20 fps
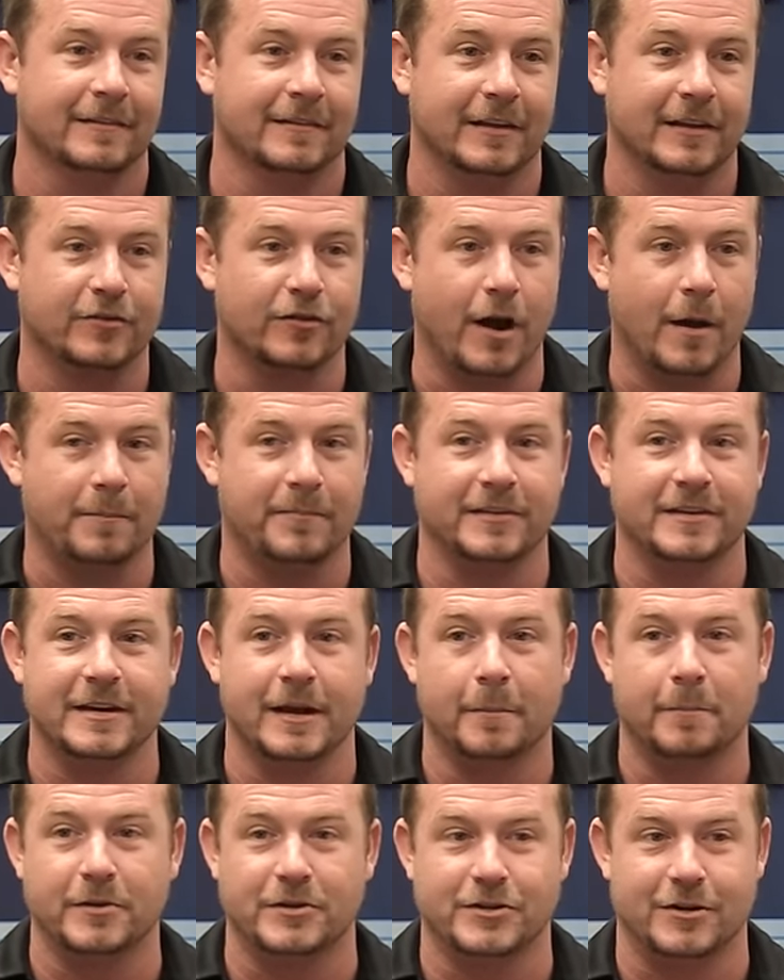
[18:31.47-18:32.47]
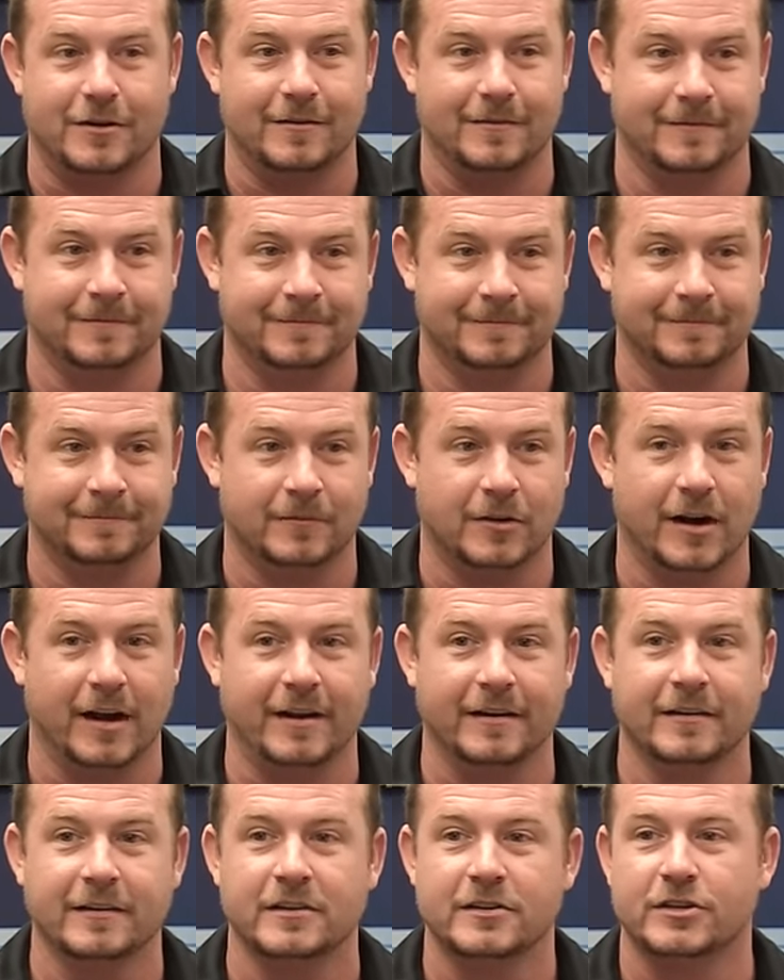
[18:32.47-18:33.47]
They drop the temperature,
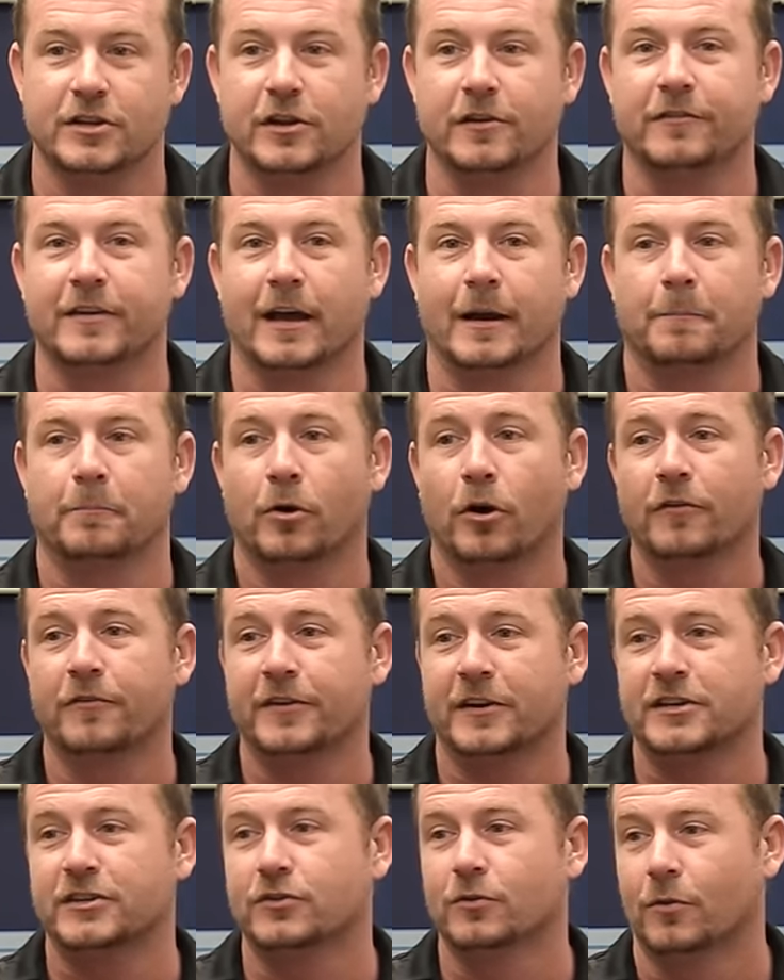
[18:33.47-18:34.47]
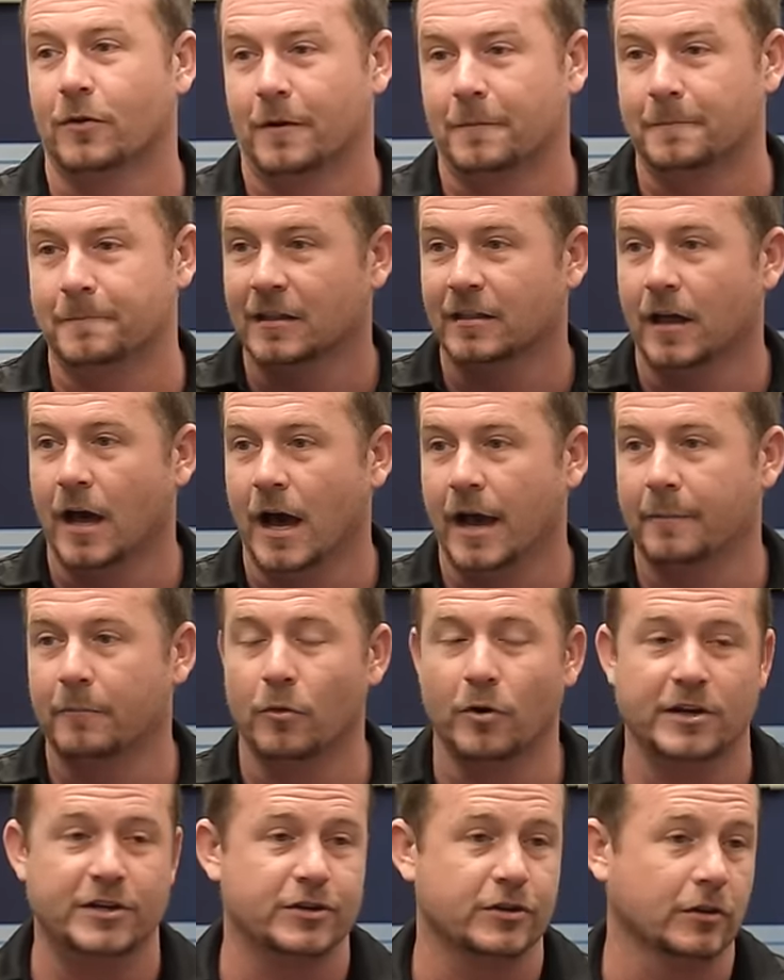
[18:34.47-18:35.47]
right? So you've got a perfect storm. A lot of
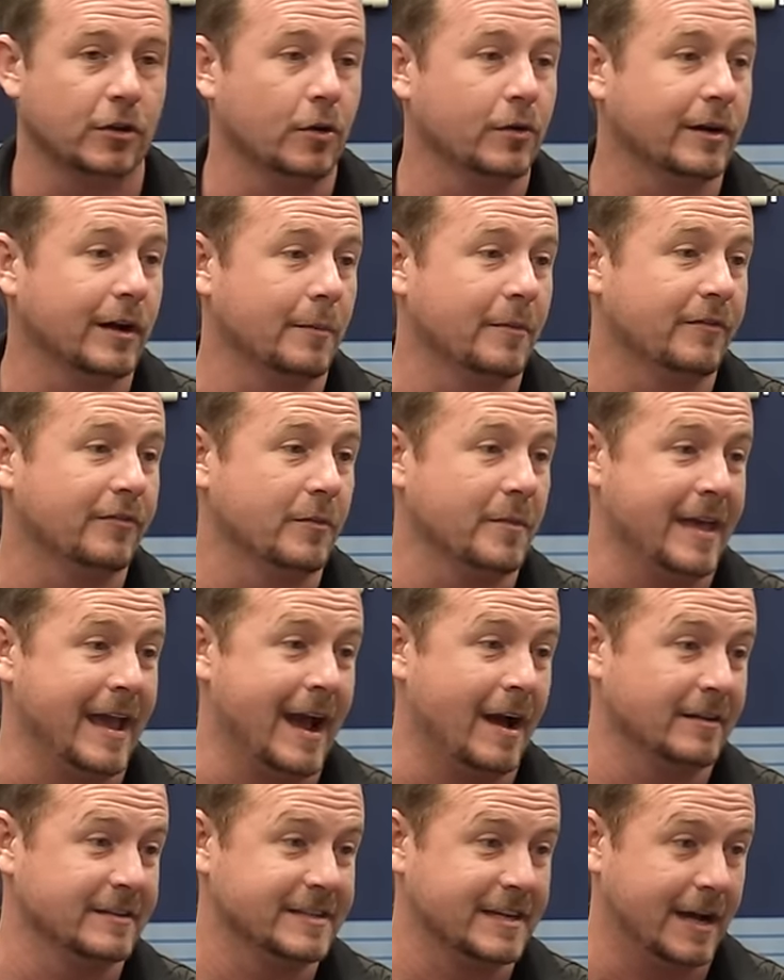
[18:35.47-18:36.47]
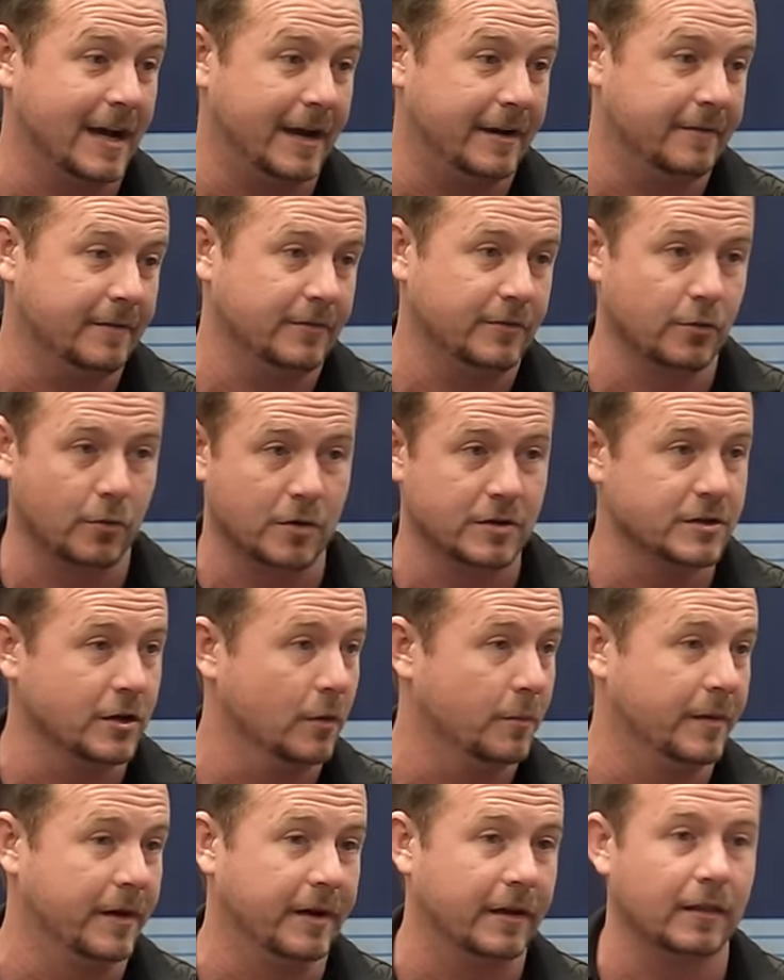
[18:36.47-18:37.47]
moisture load coming from the outside, doors
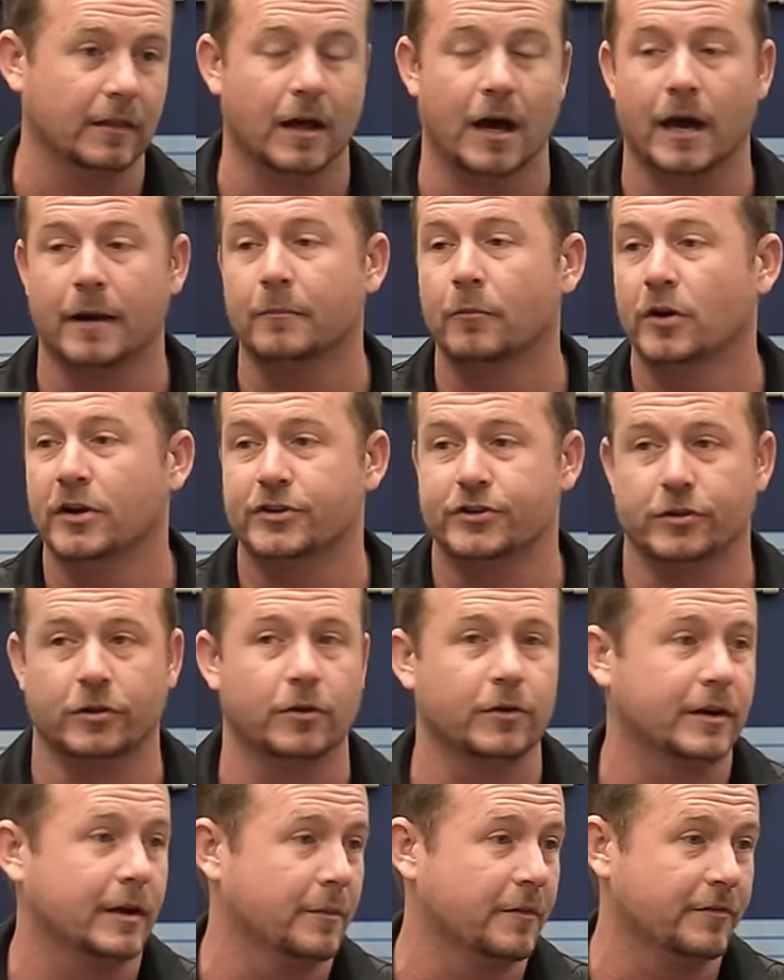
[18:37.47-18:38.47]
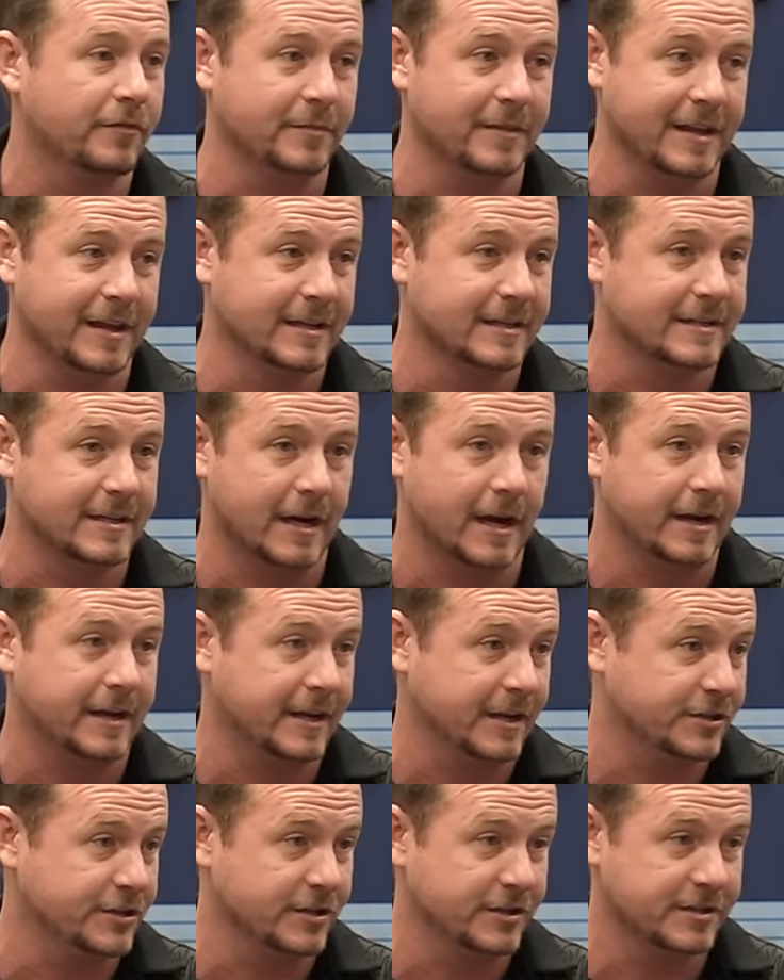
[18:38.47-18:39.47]
opening. A lot of moisture load coming from the inside,
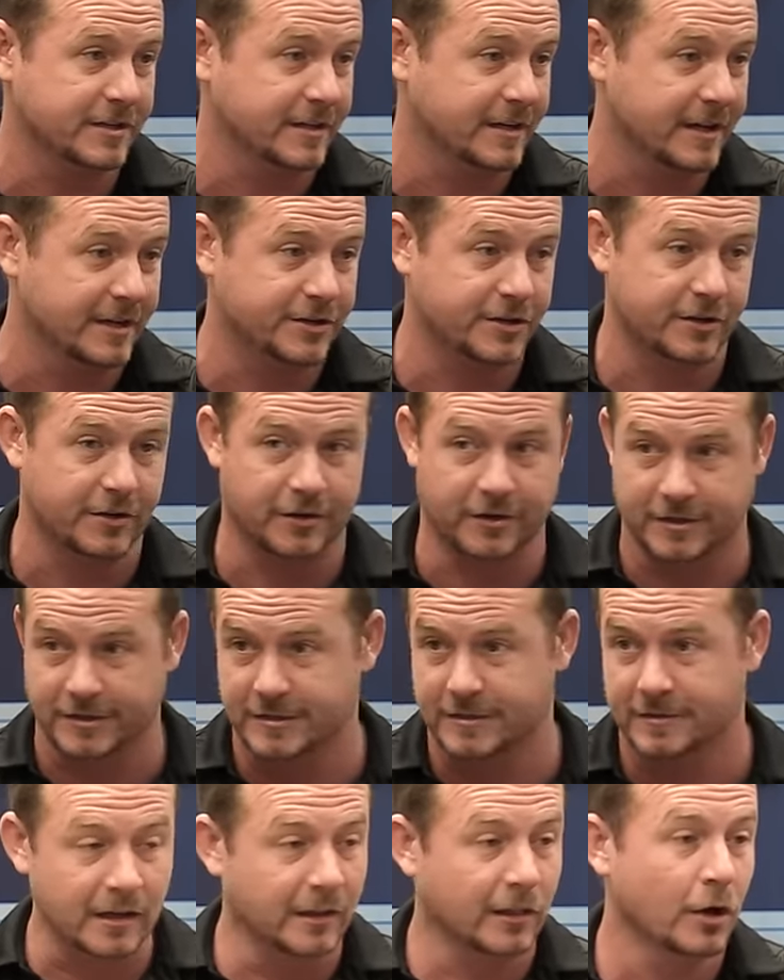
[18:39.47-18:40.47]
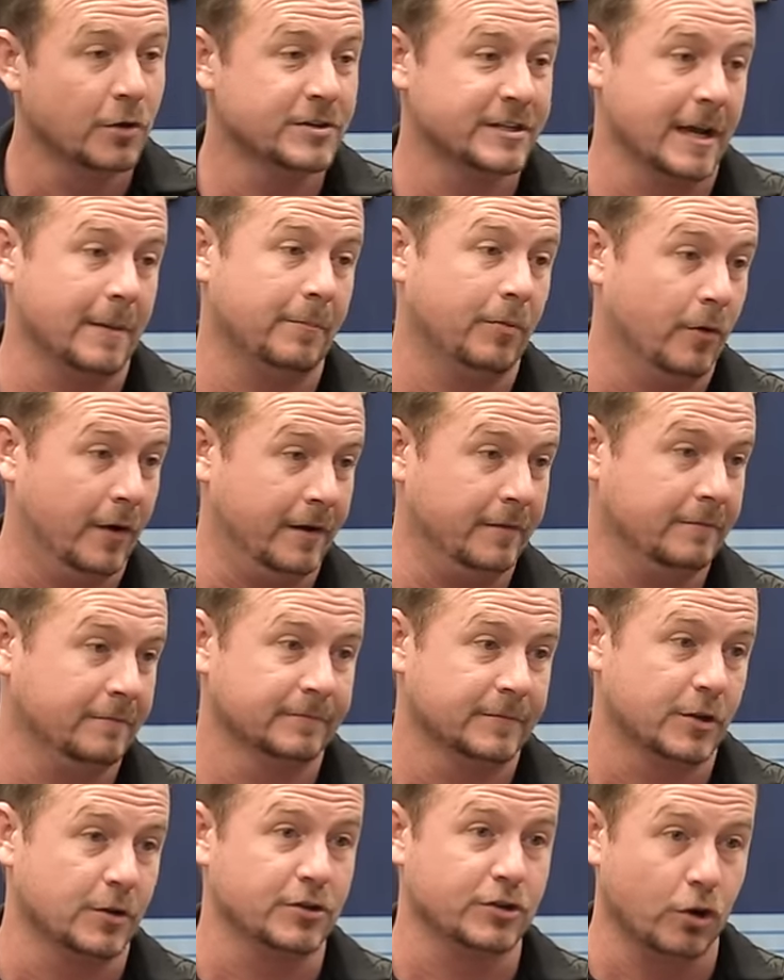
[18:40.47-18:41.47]
kitchens and kitchen hoods. Low set point,
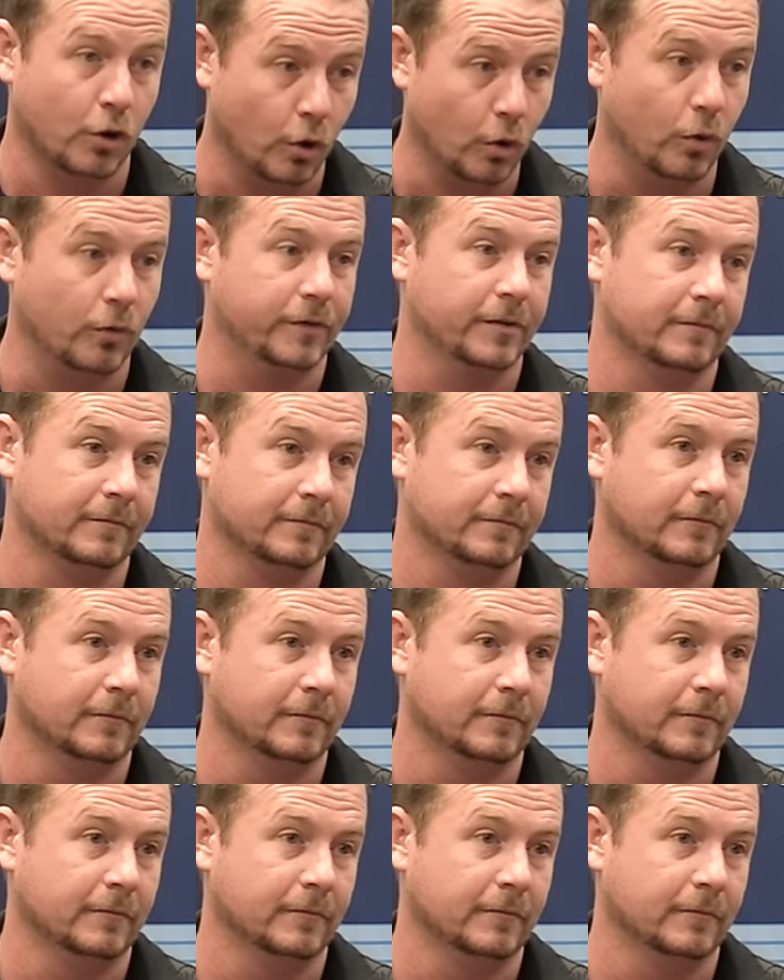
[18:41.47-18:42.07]
so it's cold.